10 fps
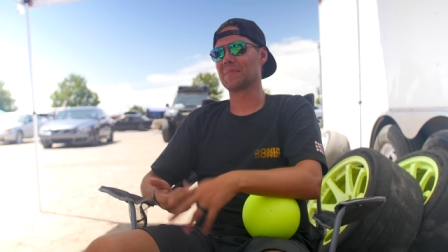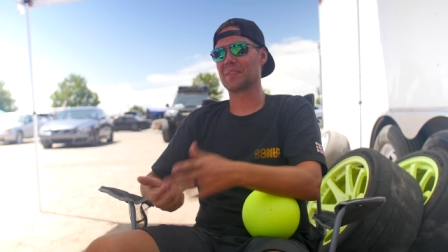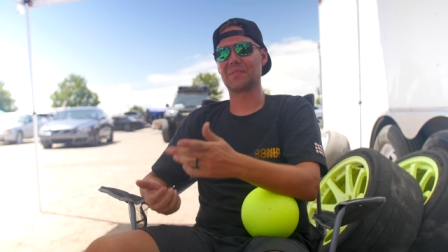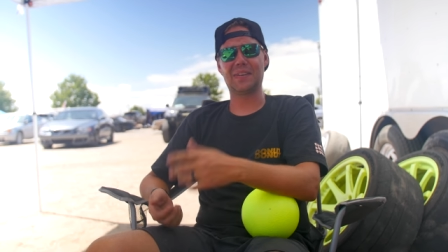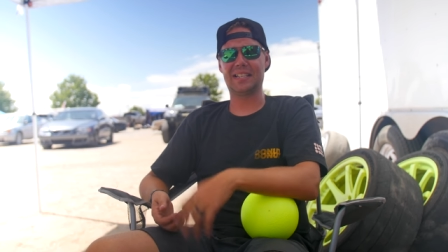
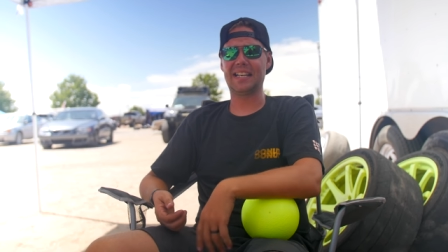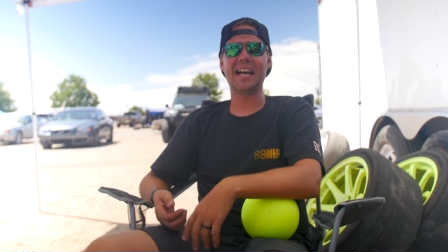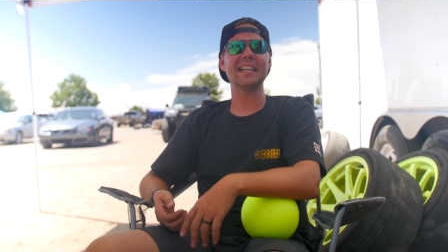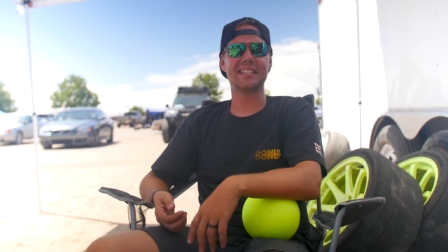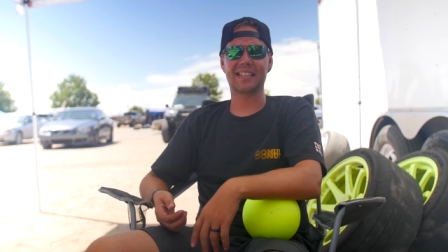it's
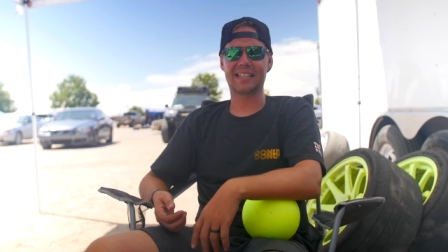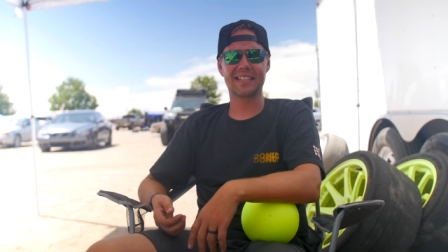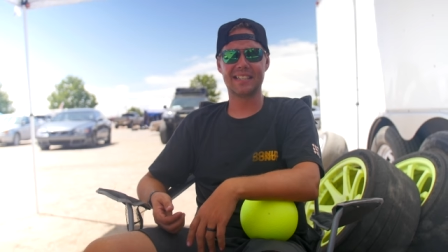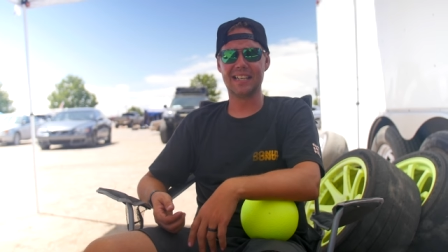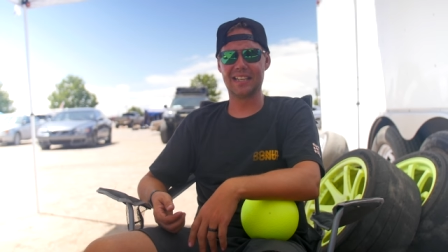fantastic.
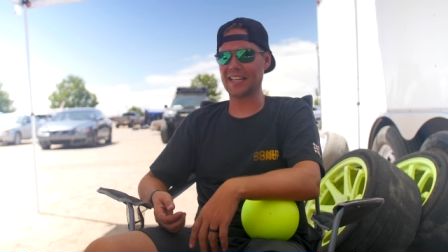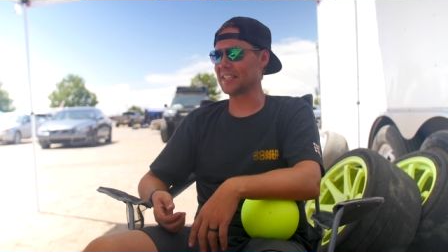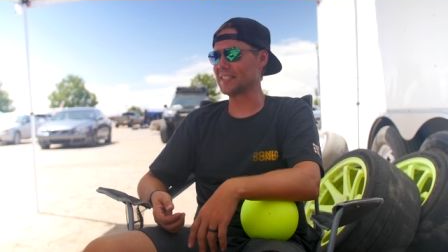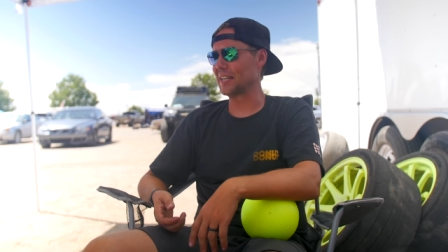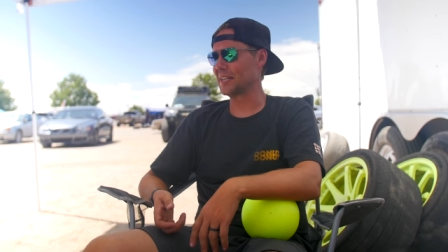And like
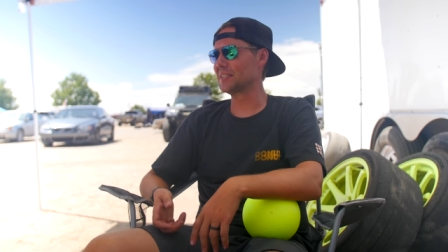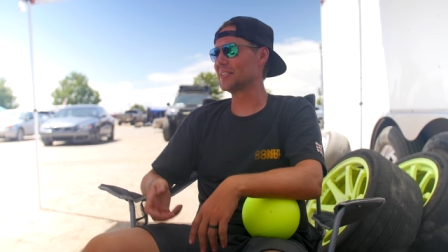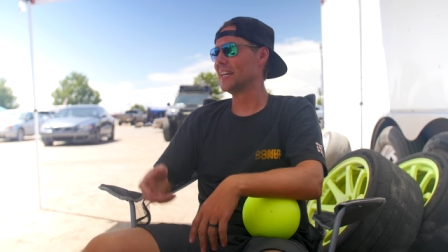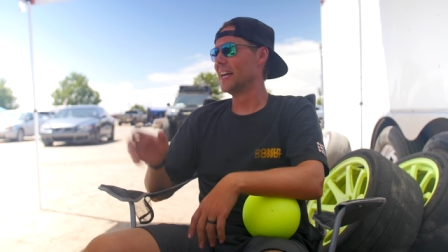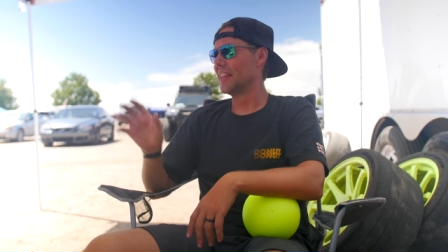I said, it's
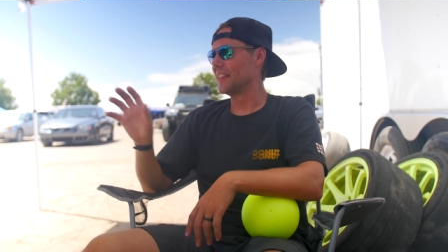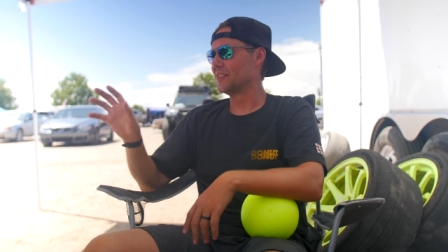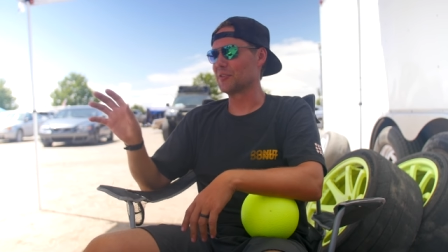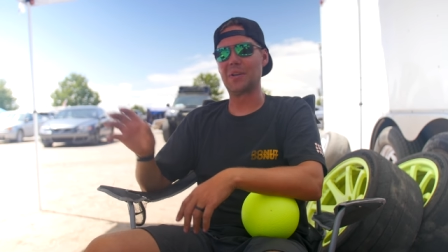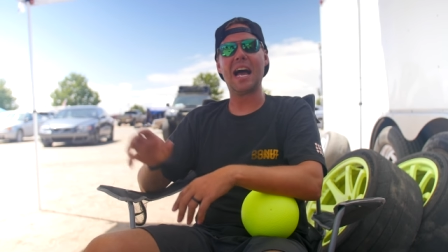
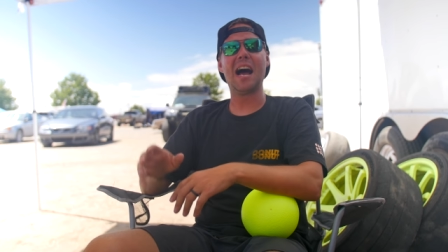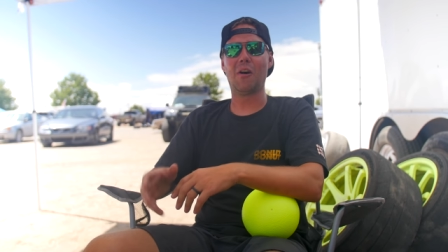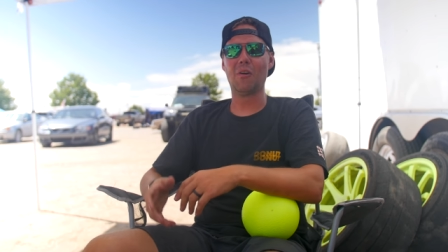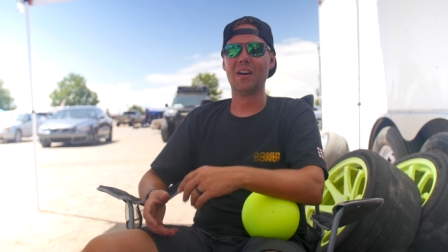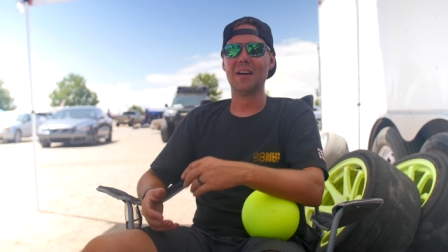so
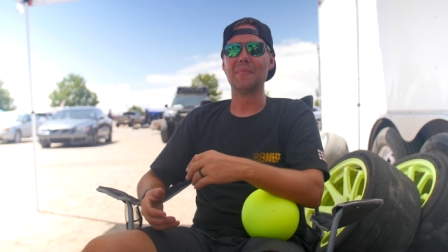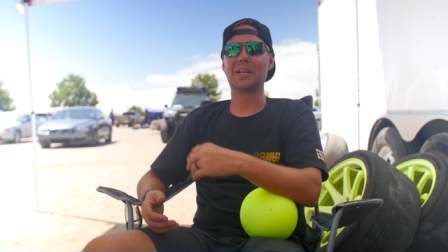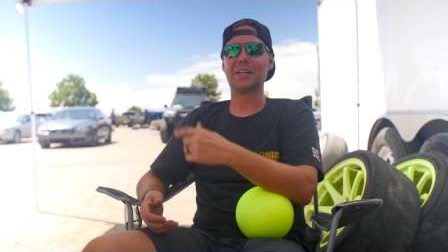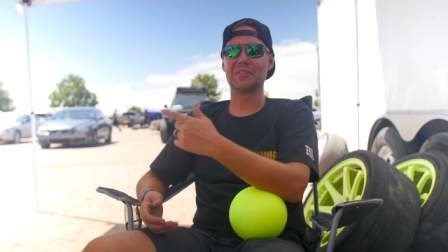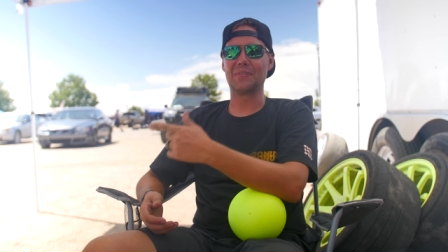now
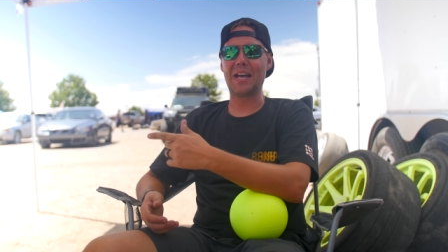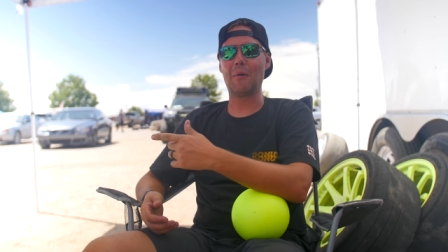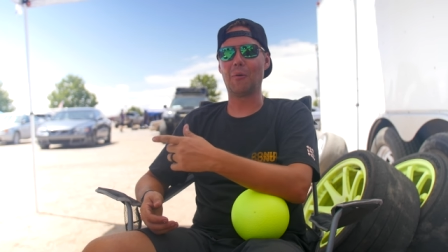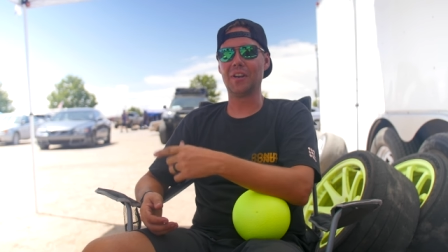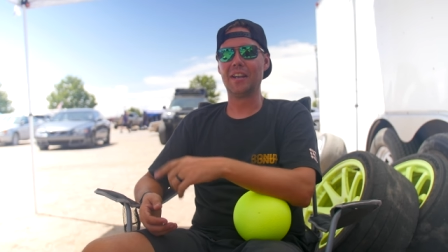because of
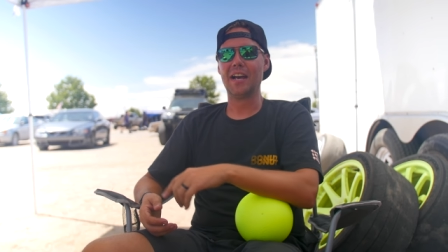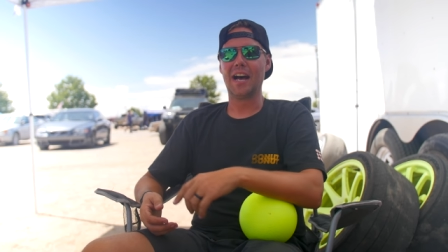that one,